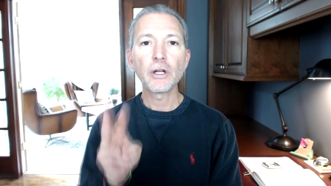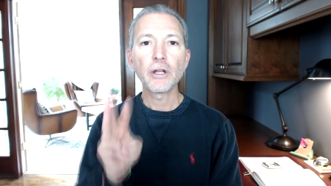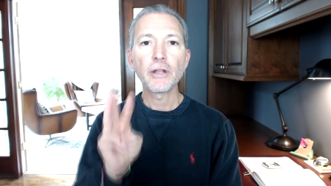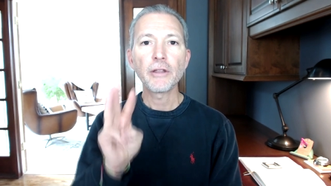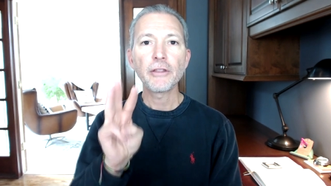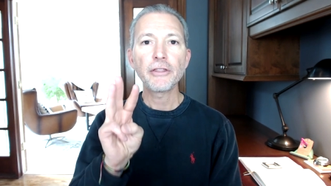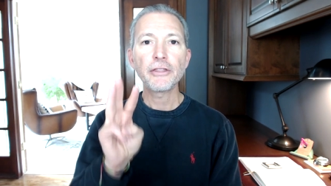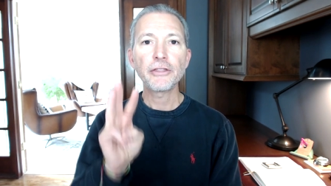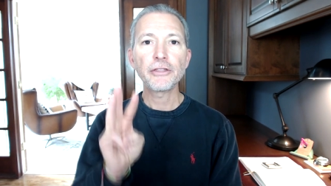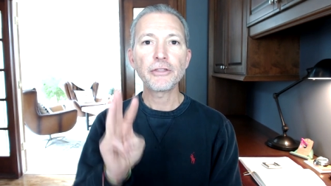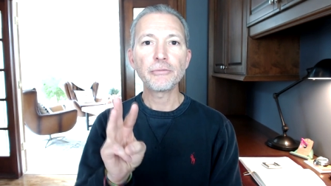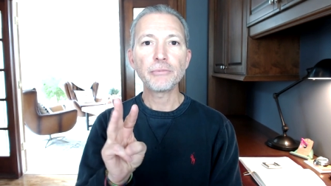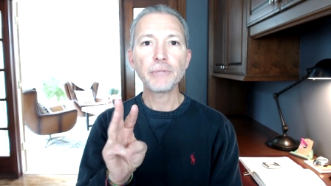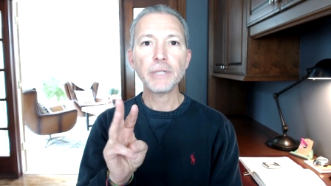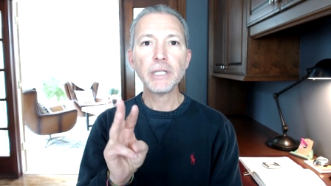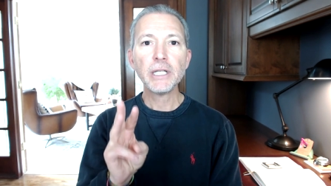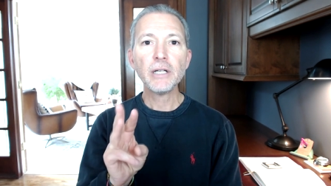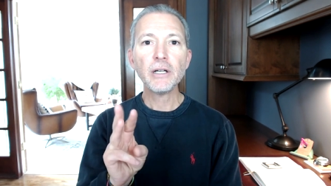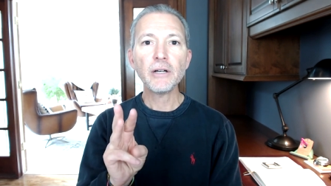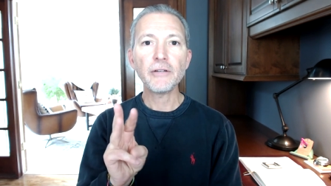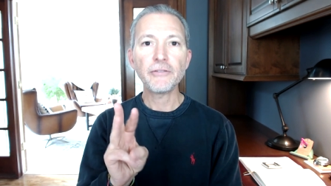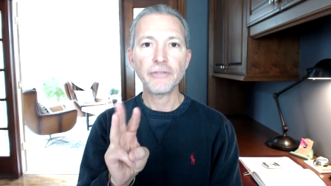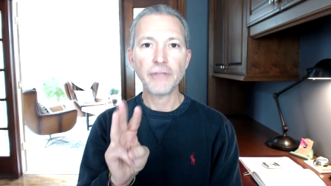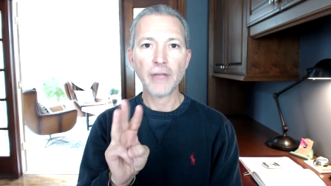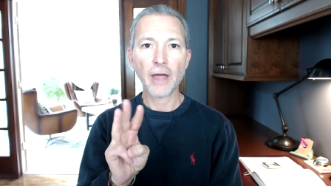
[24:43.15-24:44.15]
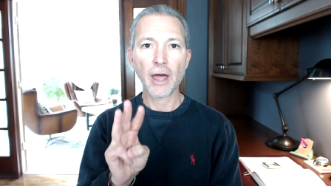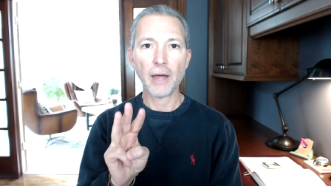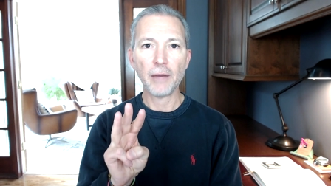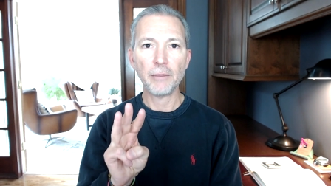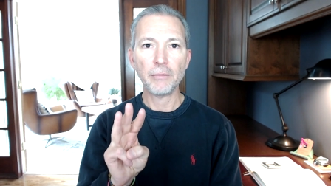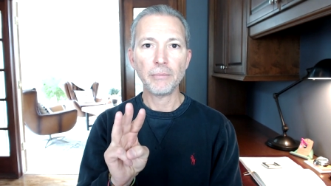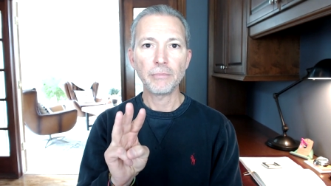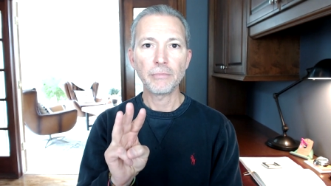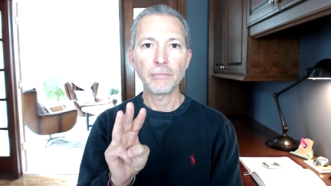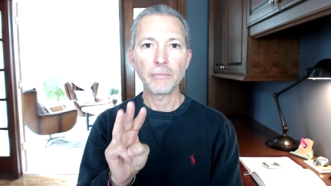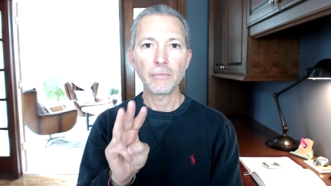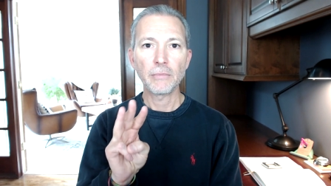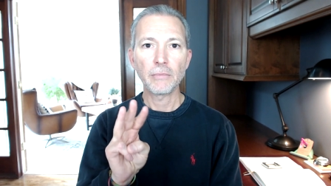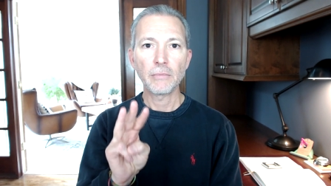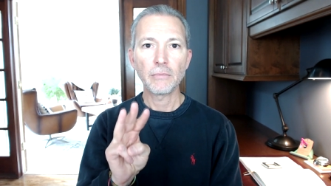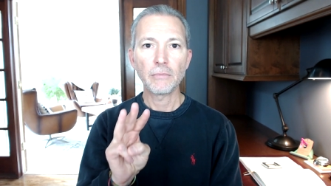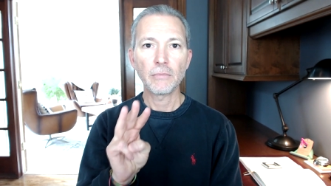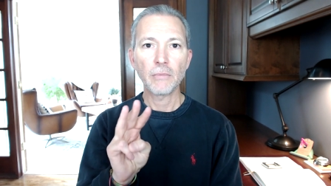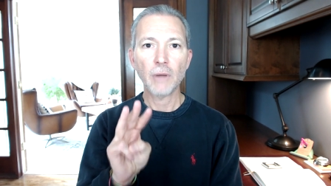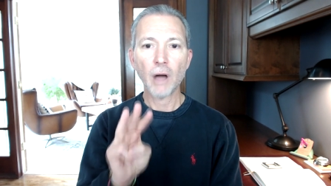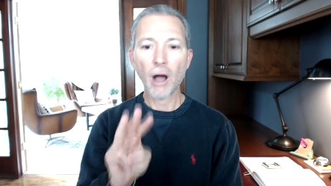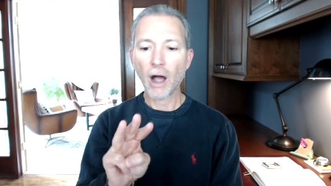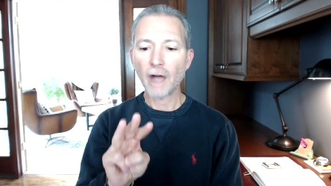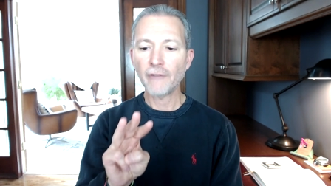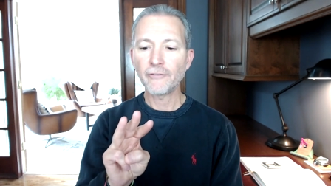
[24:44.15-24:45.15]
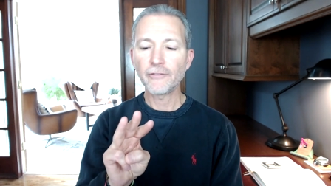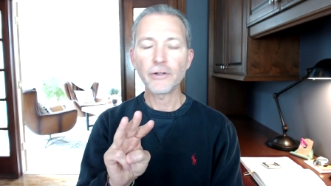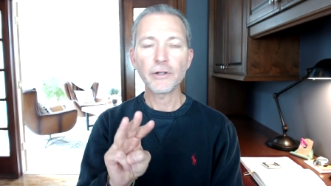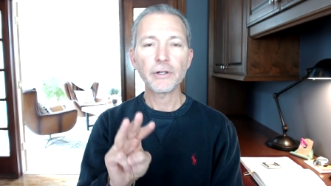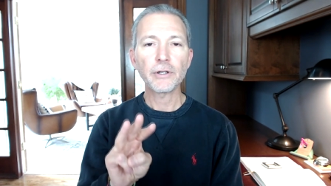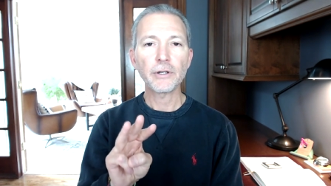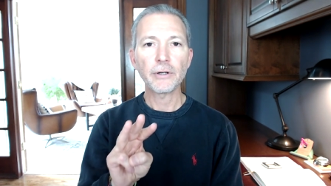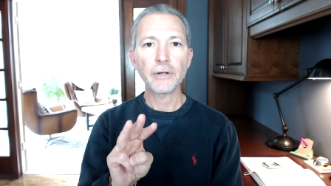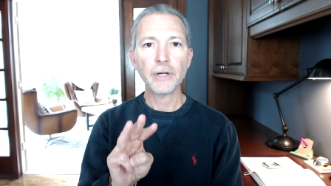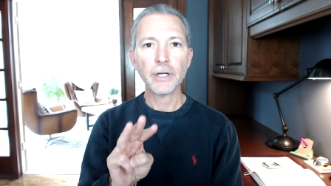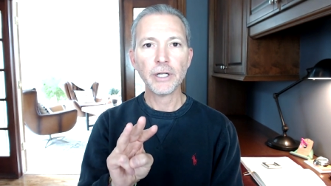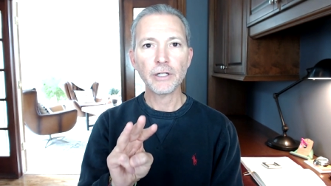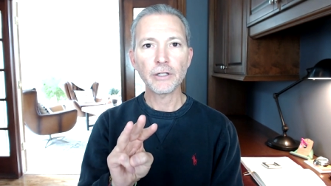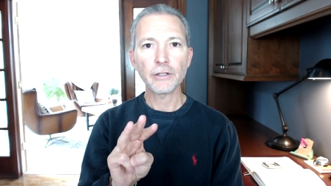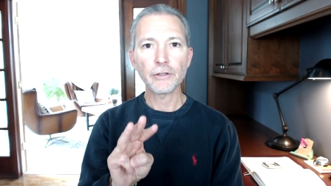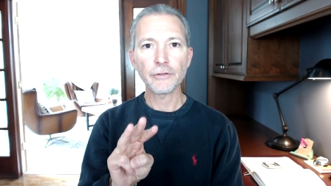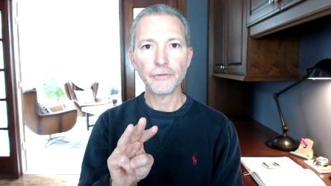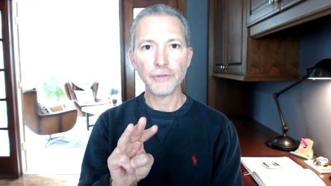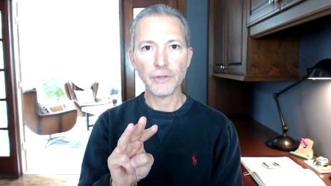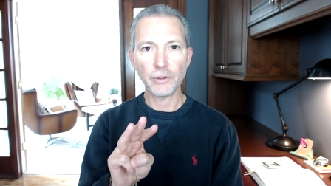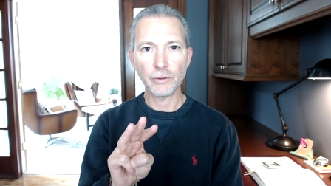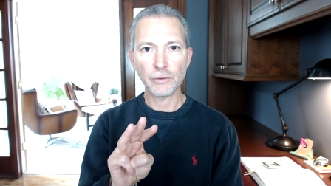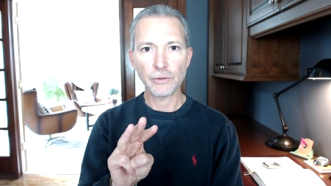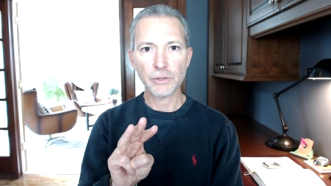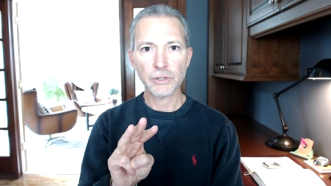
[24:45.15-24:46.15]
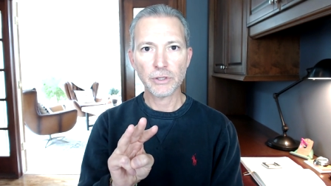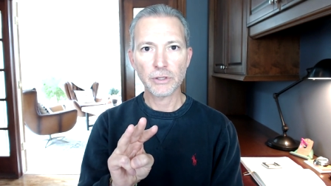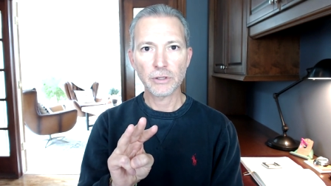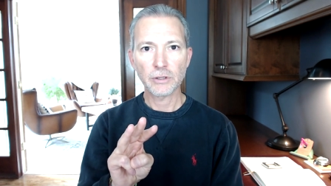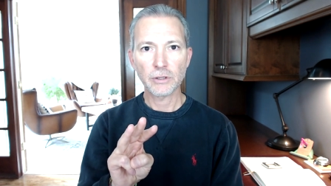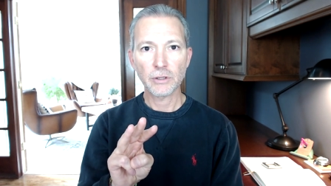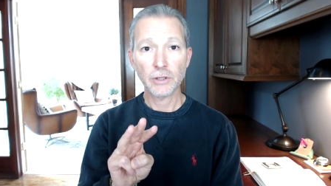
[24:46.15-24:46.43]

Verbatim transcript: Three of them offered her interviews.